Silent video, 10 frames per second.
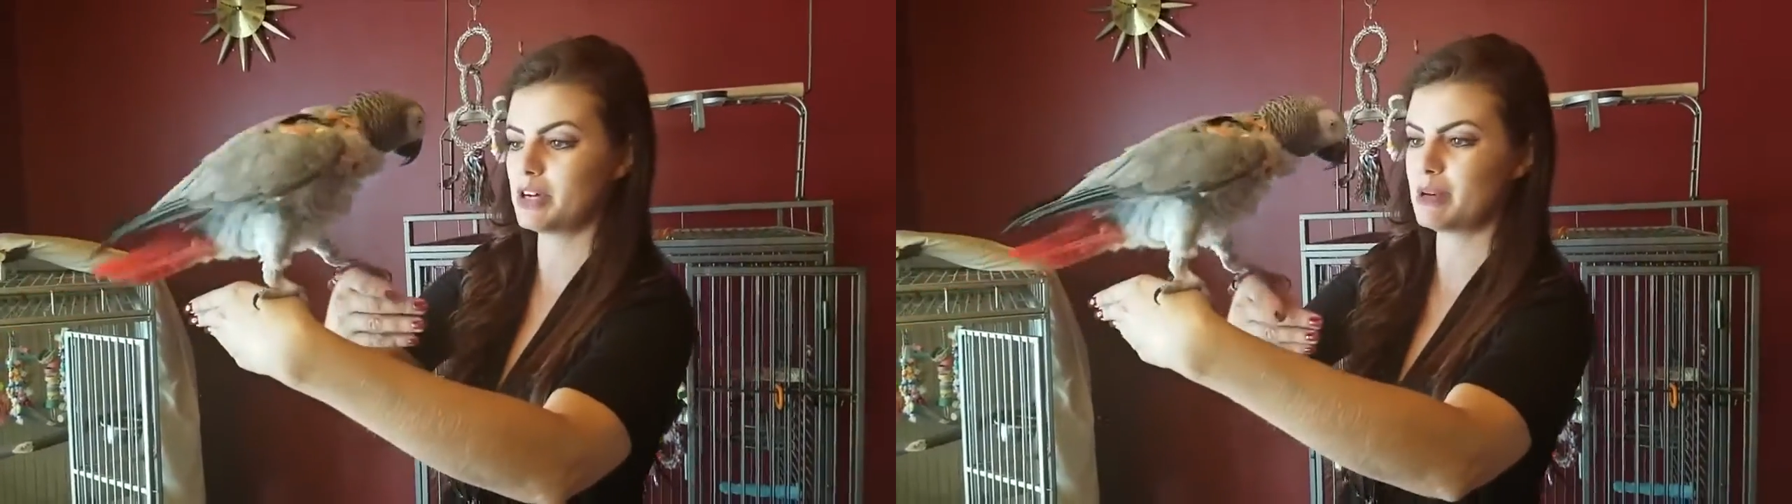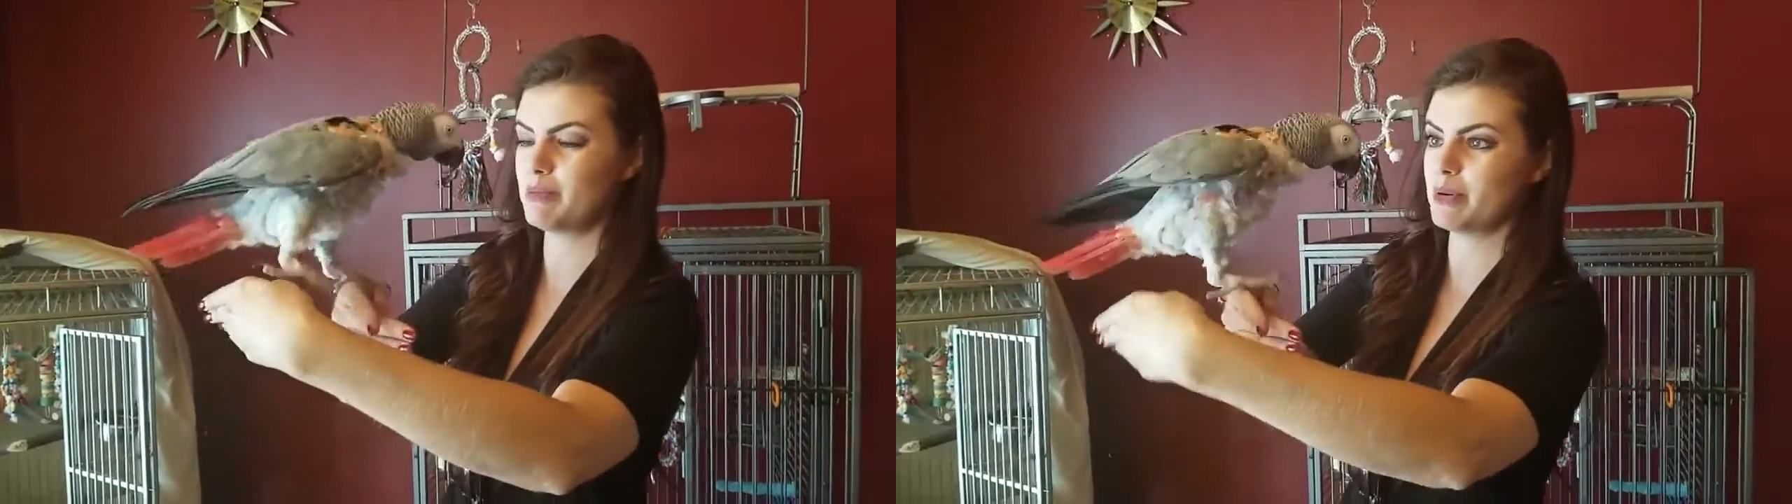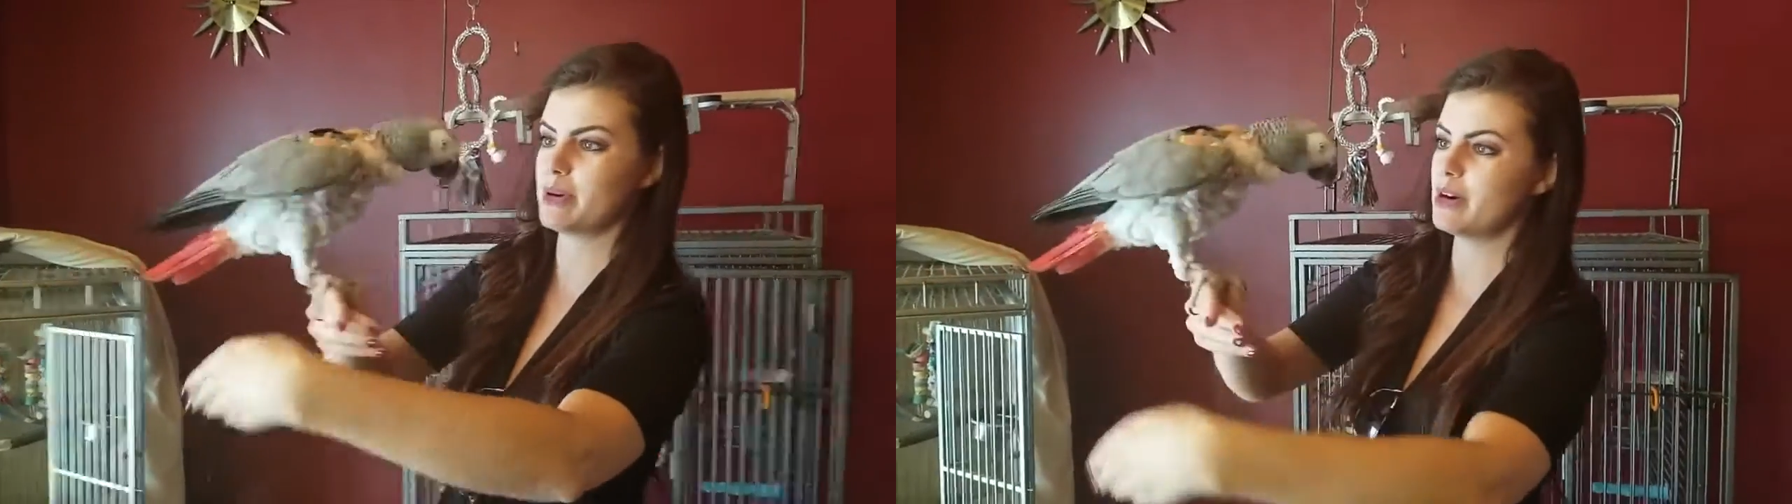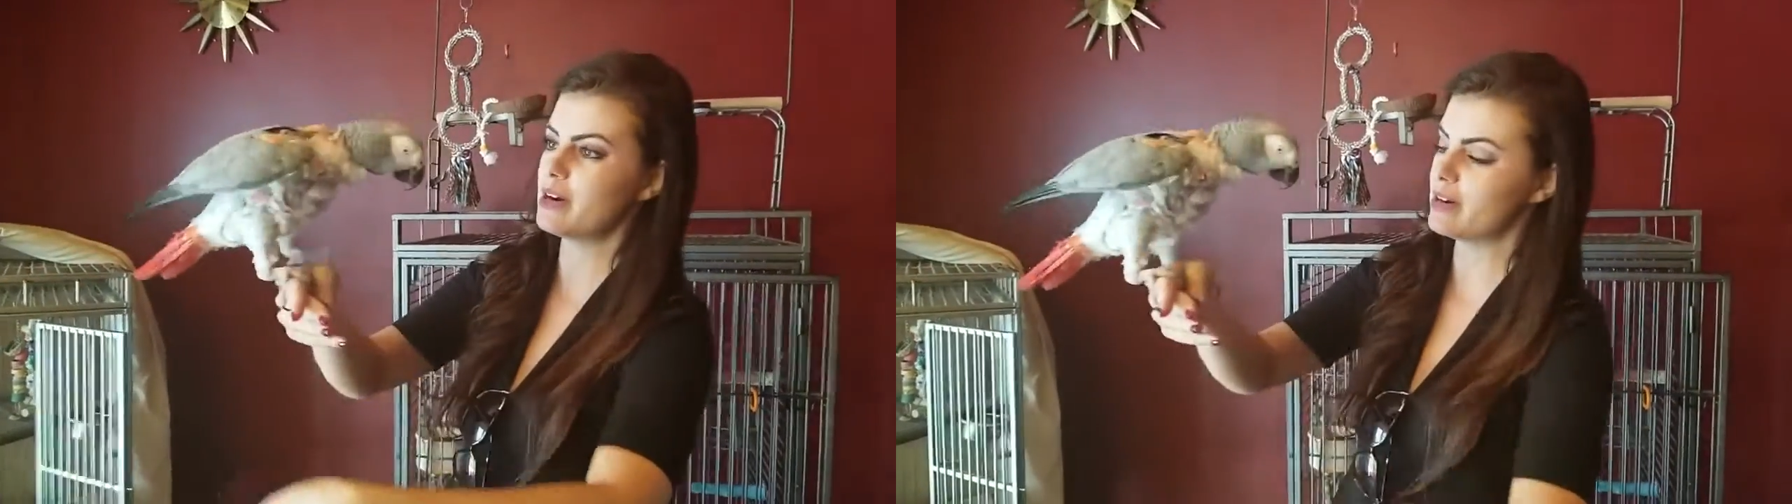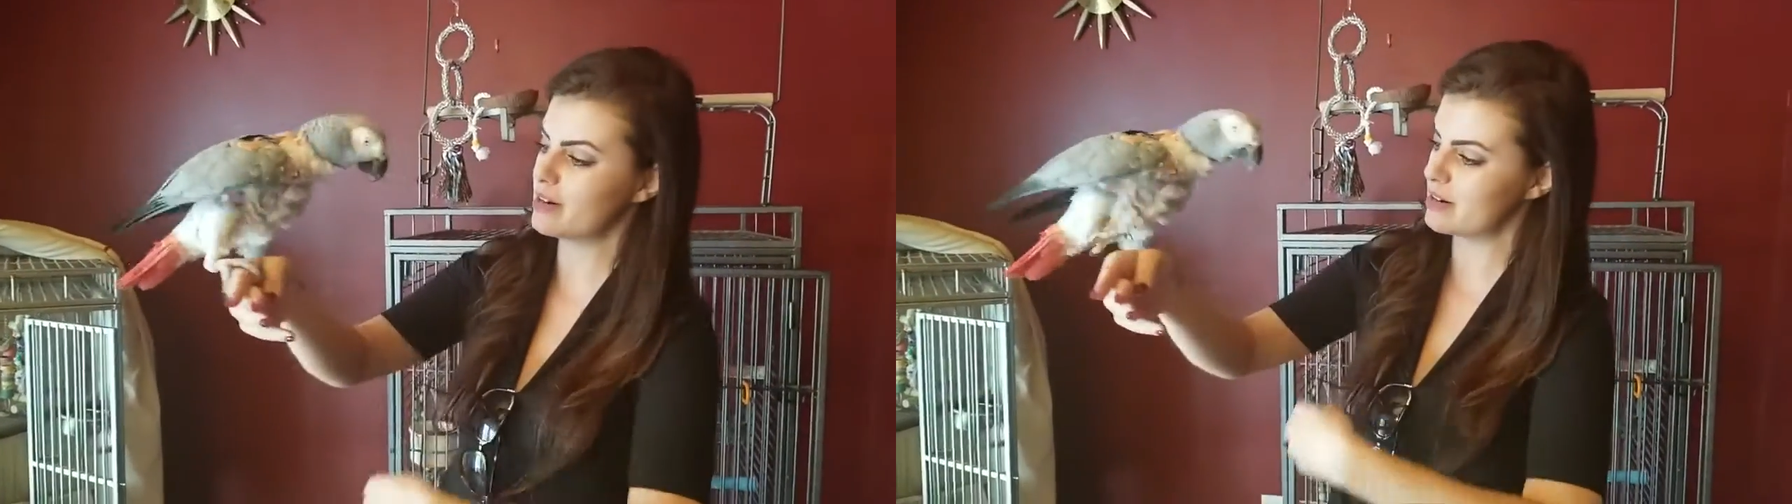Good
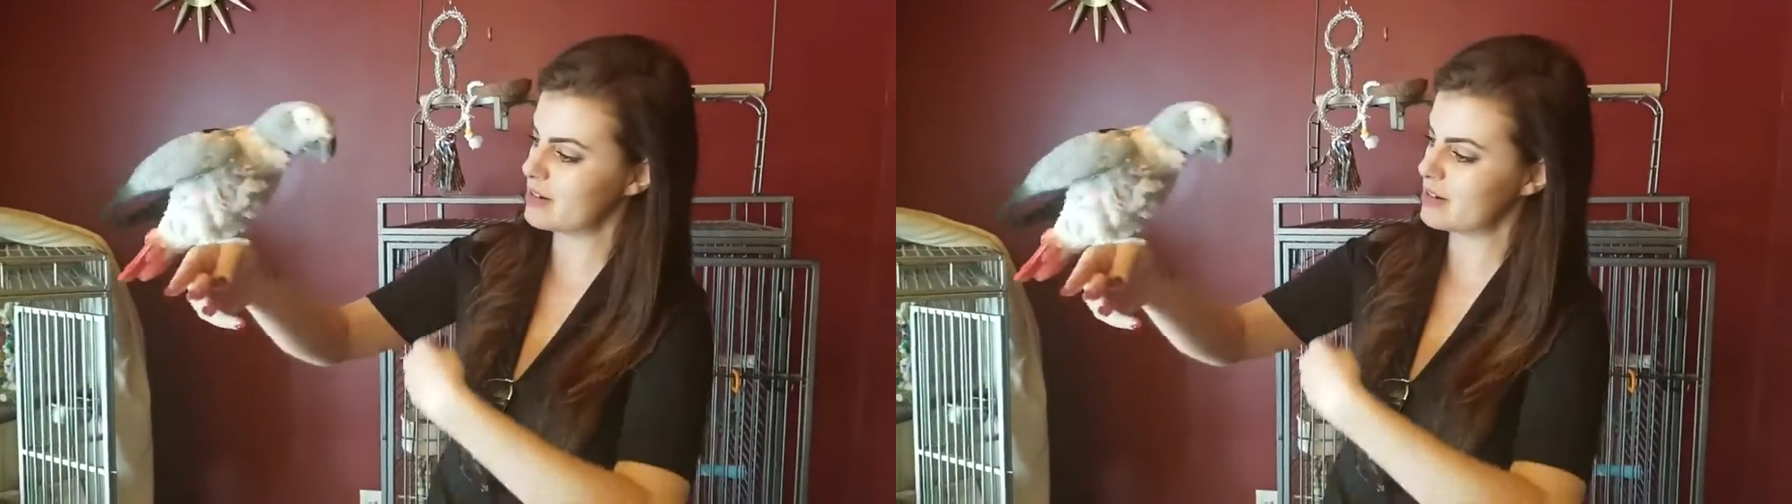bird.